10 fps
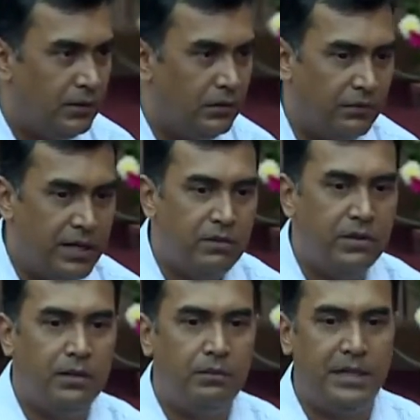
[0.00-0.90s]
Whenever
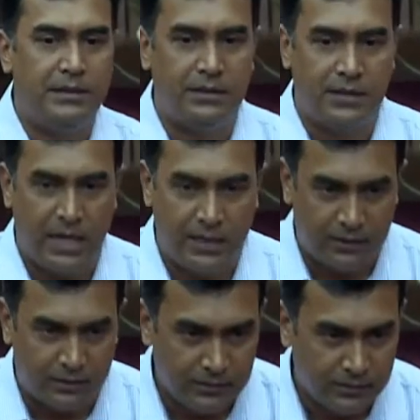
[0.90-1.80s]
a base is added
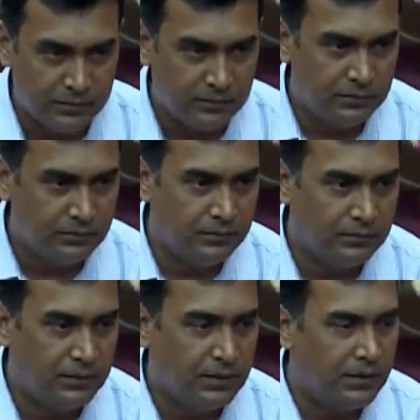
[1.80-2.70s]

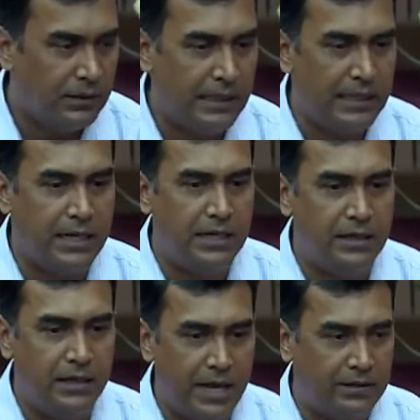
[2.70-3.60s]
in any
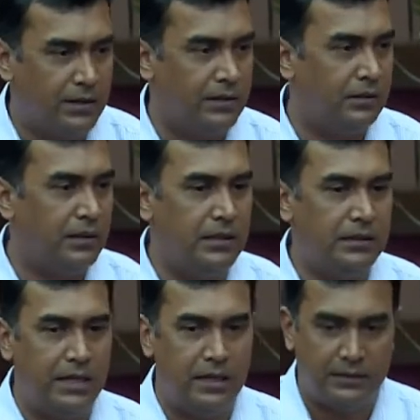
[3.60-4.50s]
reaction
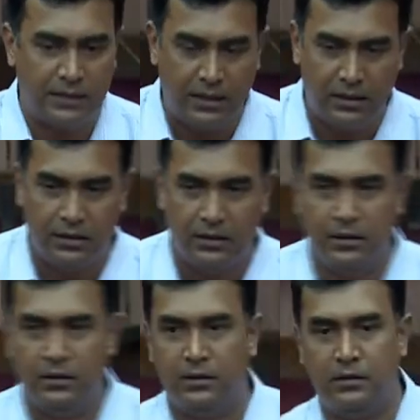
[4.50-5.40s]
inside a cell,
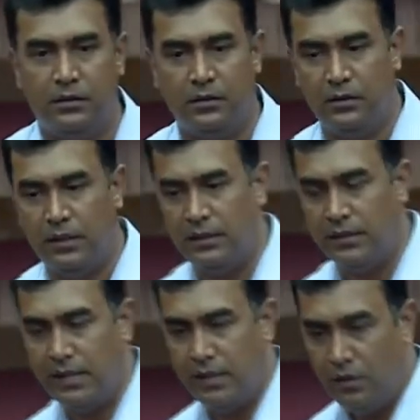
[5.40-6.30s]

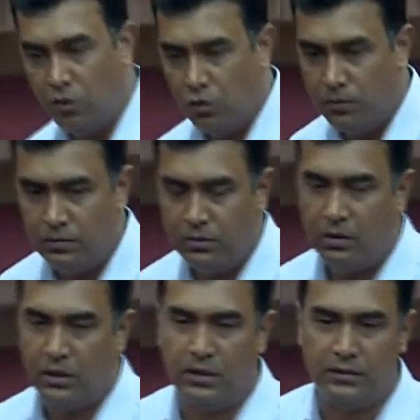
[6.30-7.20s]
inside a tube or
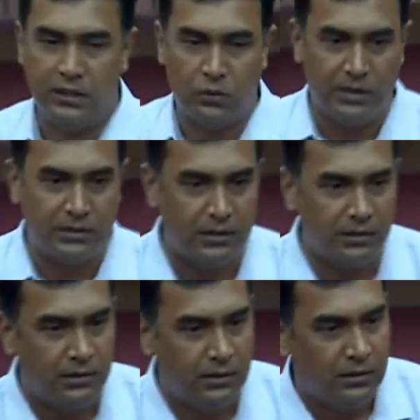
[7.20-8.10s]
in a sequencer,
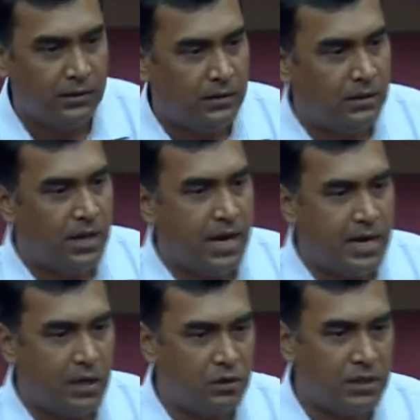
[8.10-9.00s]

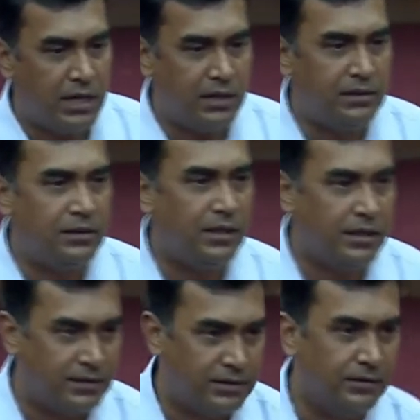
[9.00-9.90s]
hydrogen ion is
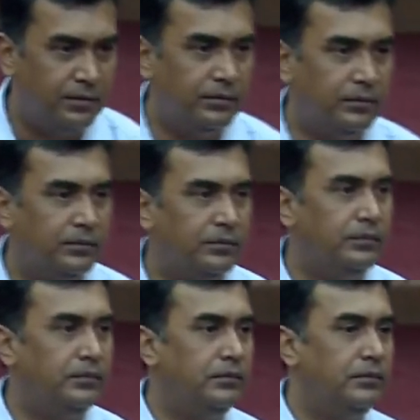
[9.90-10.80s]
released.
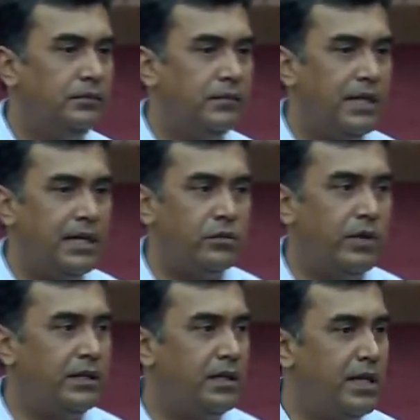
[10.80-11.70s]
That is why
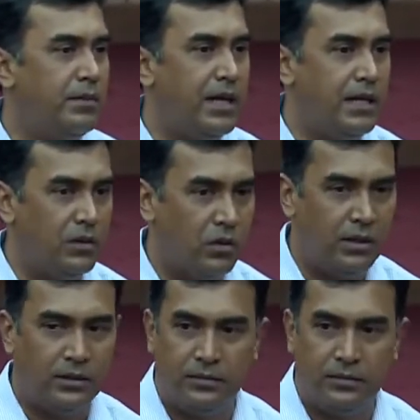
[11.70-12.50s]
the name ion torrent.